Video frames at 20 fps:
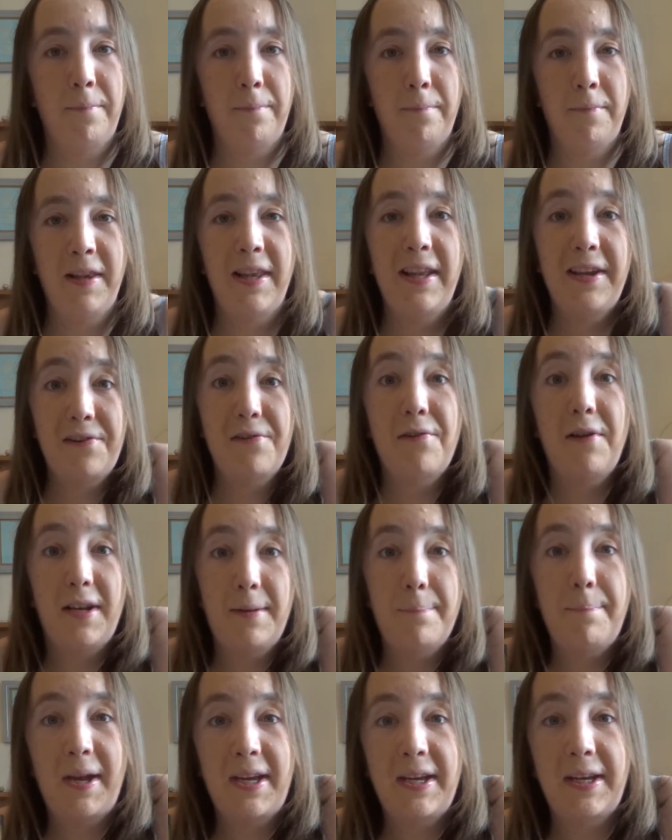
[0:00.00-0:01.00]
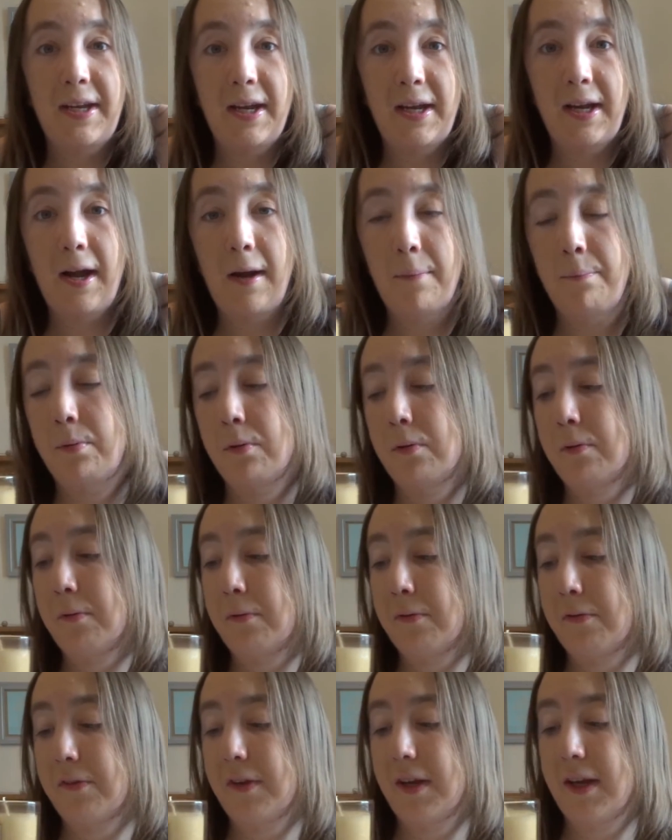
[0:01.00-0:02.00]
literally baking
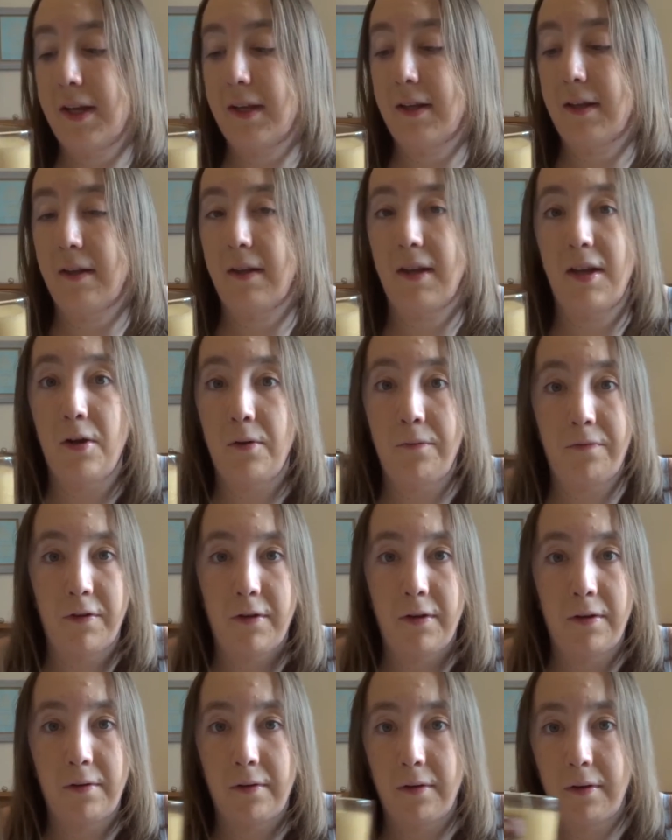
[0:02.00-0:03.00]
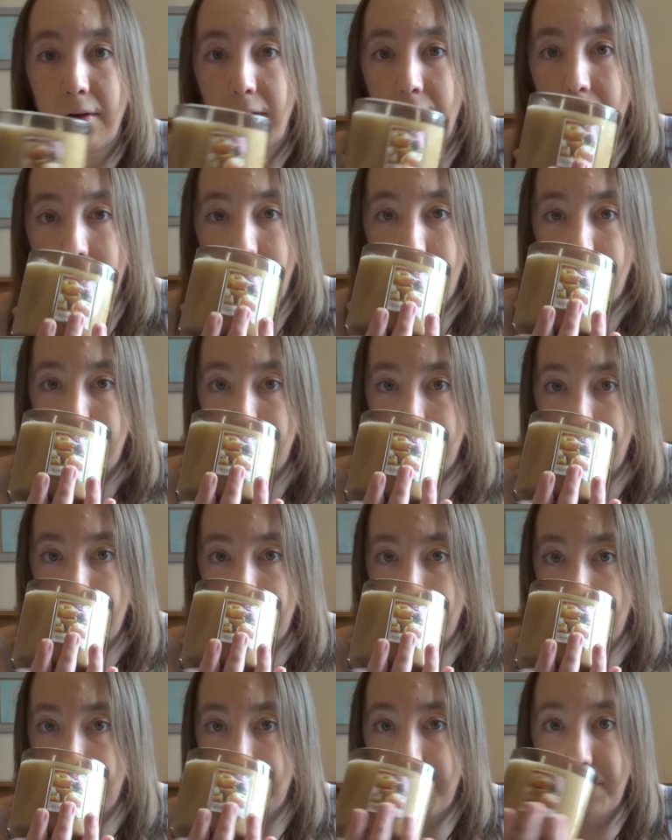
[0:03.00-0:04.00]
apples in the oven,
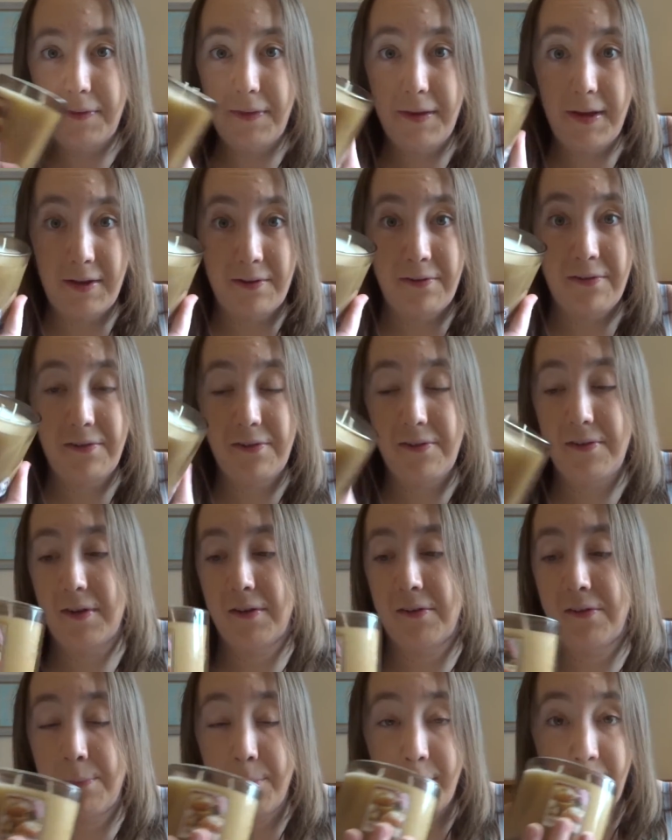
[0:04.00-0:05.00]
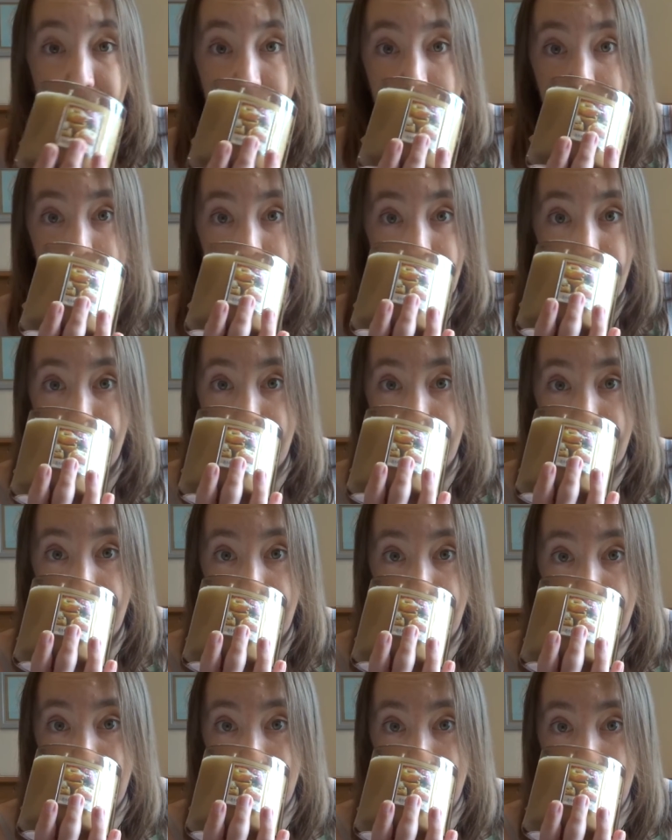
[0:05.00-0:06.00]
this smells
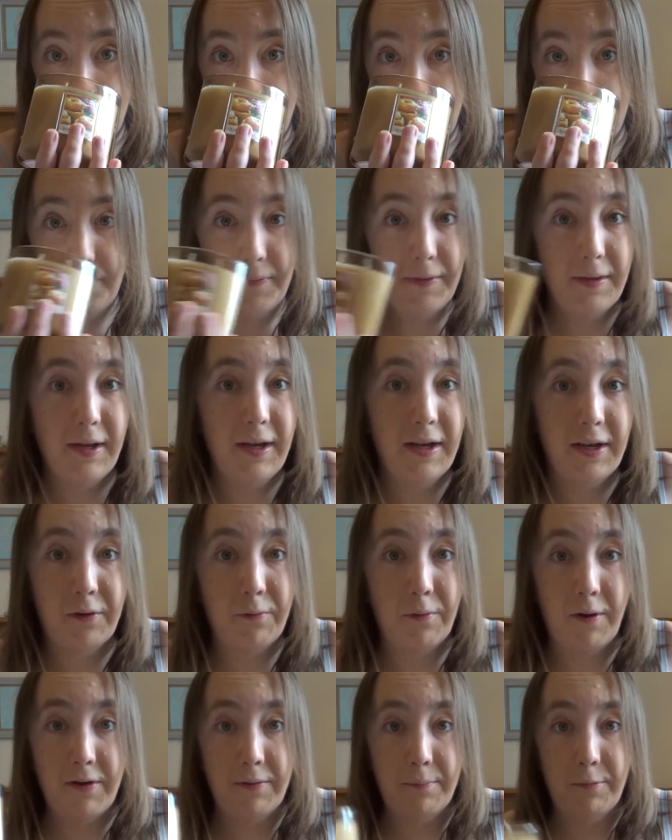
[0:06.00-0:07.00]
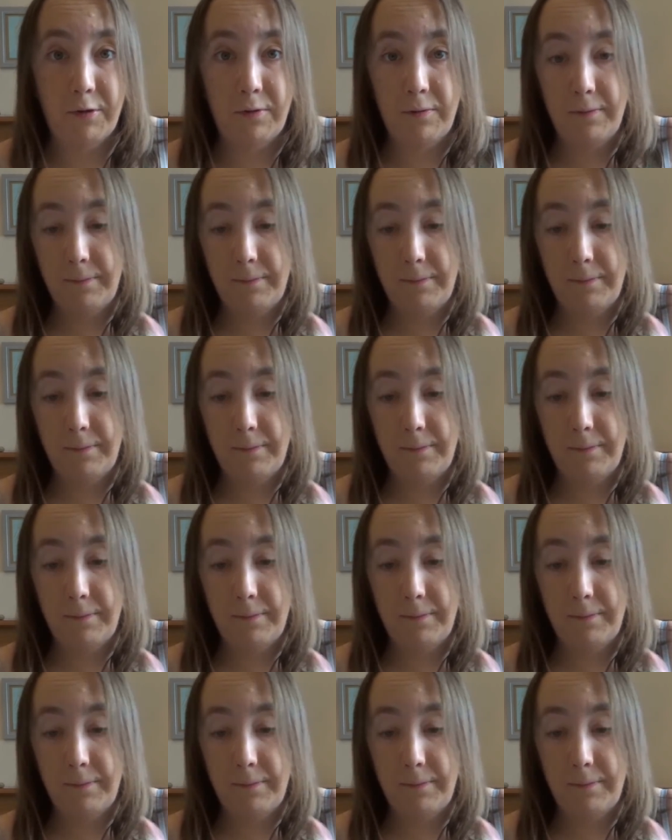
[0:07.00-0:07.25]
incredible.